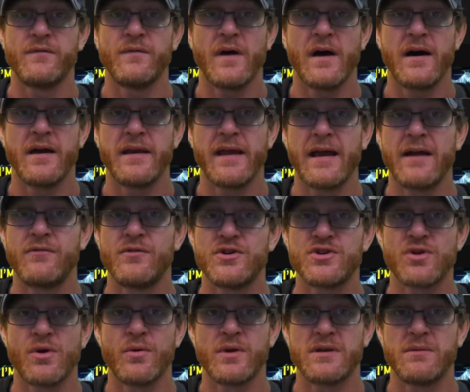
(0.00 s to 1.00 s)
on average
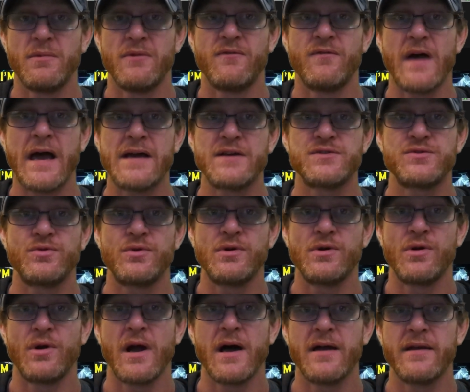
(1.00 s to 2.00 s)
going to be faster
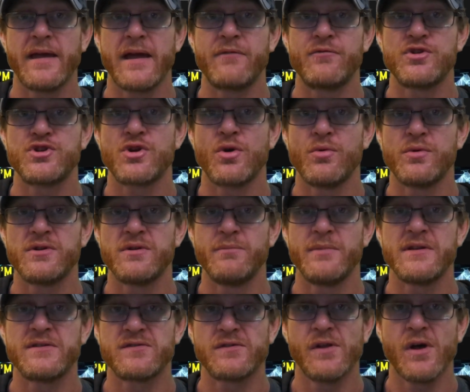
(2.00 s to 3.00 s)
or on average going to be
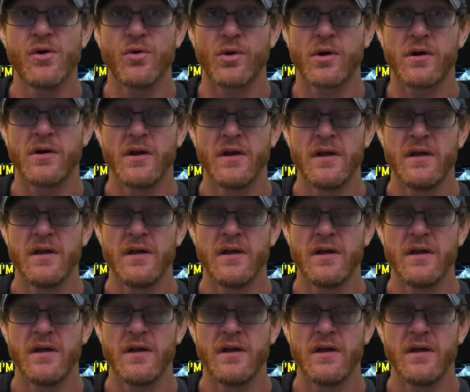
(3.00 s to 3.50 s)
slower,